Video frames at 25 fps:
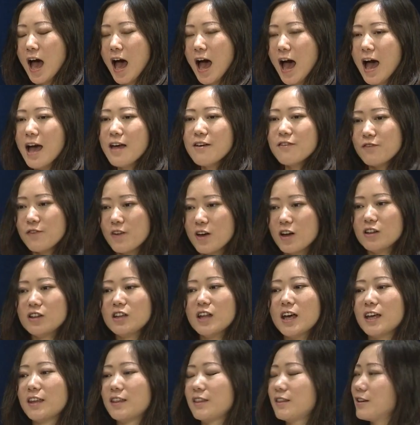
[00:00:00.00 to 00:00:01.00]
I felt
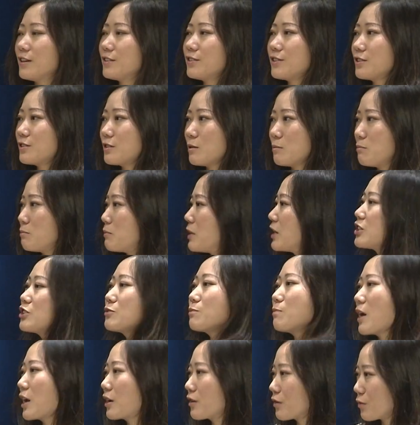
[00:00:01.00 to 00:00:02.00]
like this is a
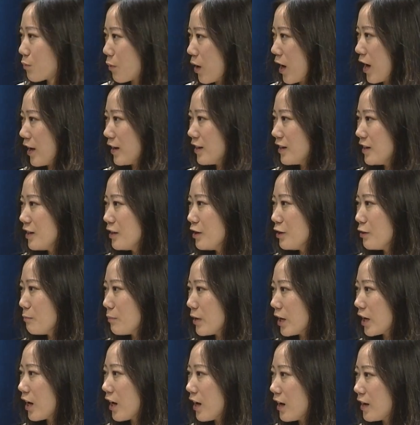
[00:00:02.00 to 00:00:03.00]
much better way,
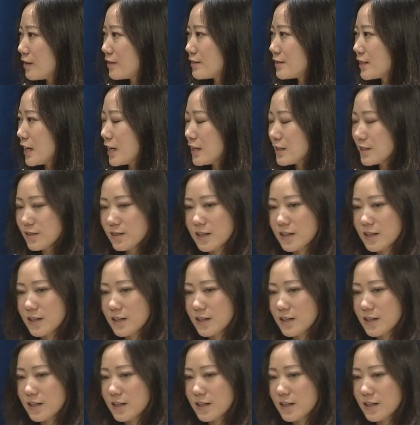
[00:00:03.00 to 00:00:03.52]
because it's